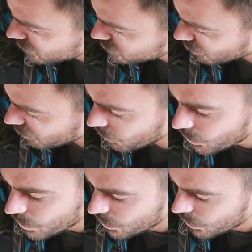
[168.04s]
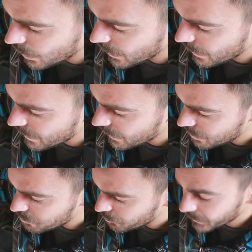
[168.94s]
So
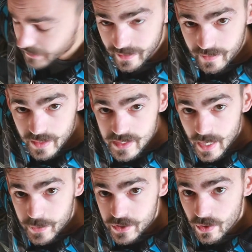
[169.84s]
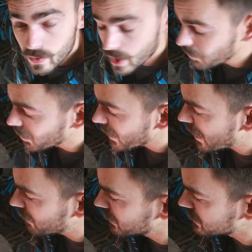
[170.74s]
by the end of this episode, I want to
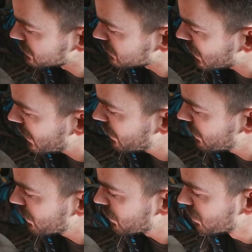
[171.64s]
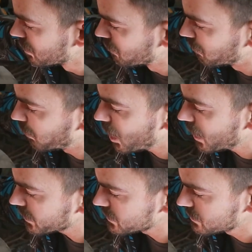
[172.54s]
have this entire
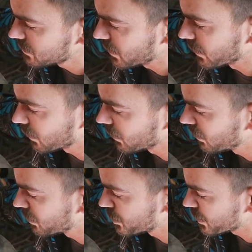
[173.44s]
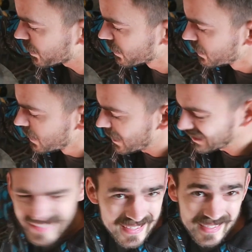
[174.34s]
box enclosure
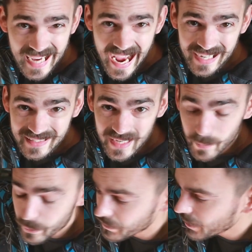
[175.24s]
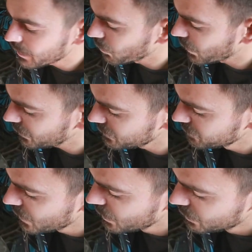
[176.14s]
at least tacked up and ready to
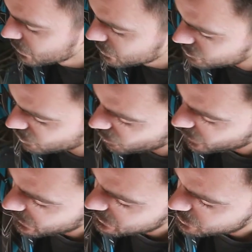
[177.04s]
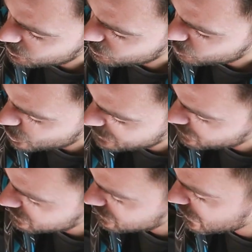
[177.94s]
weld. So we need to trim
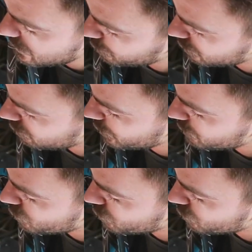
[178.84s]
this guy up a little bit